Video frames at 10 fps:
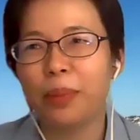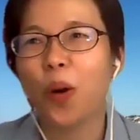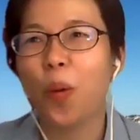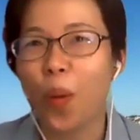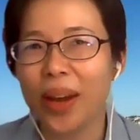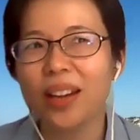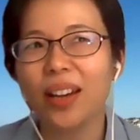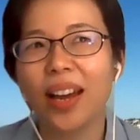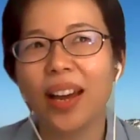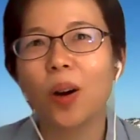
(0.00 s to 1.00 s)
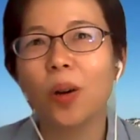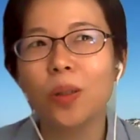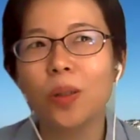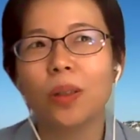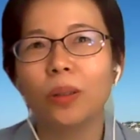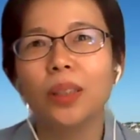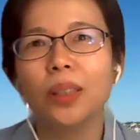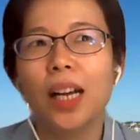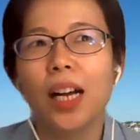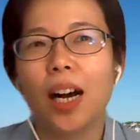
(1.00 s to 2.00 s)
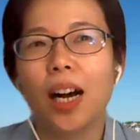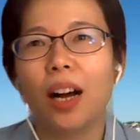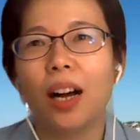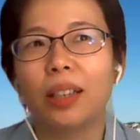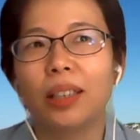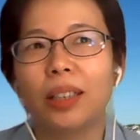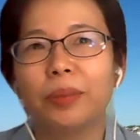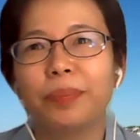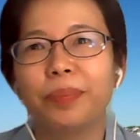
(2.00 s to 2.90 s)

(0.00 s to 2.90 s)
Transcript: going. And also, uh,